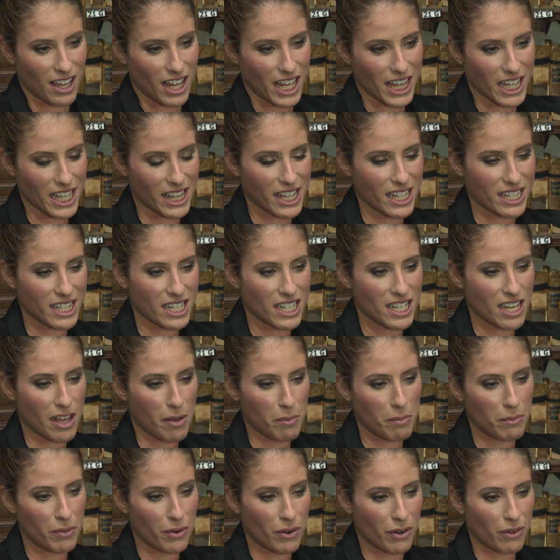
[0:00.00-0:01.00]
I think there's a
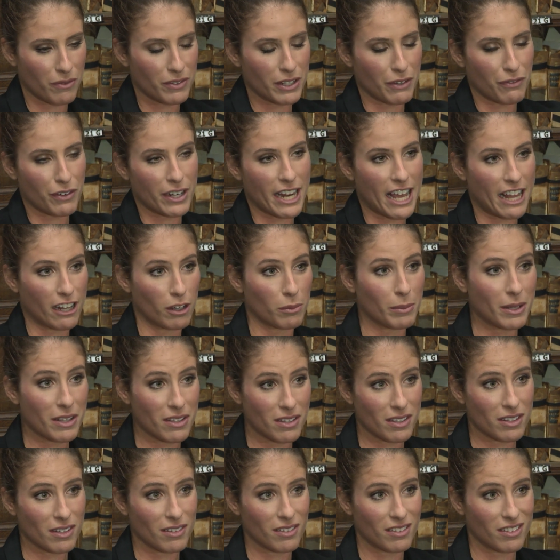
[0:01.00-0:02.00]
number of different
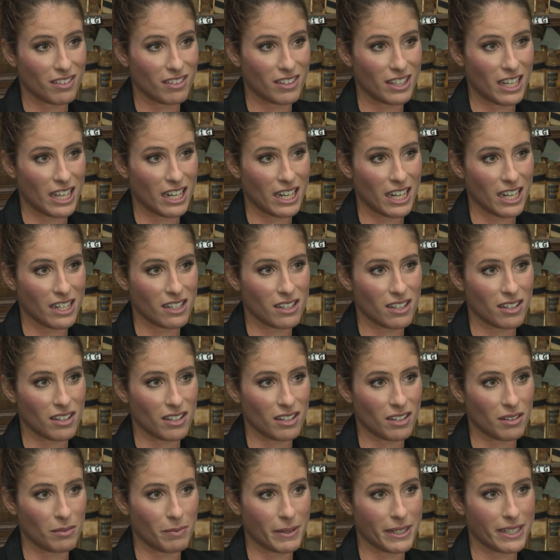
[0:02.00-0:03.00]
elements that need
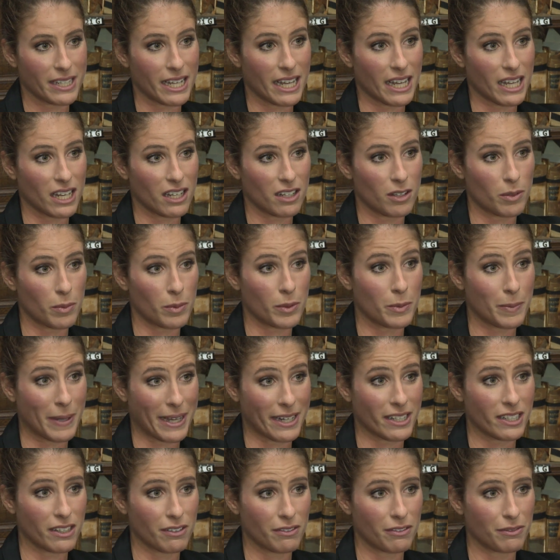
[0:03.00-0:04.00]
to be taken into
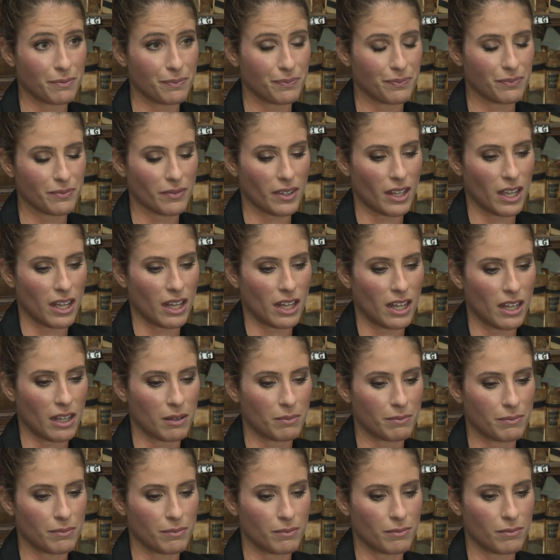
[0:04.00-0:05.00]
perspective
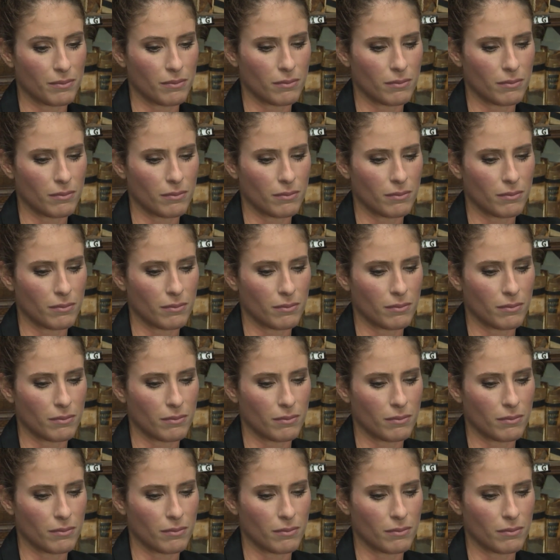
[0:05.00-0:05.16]
um,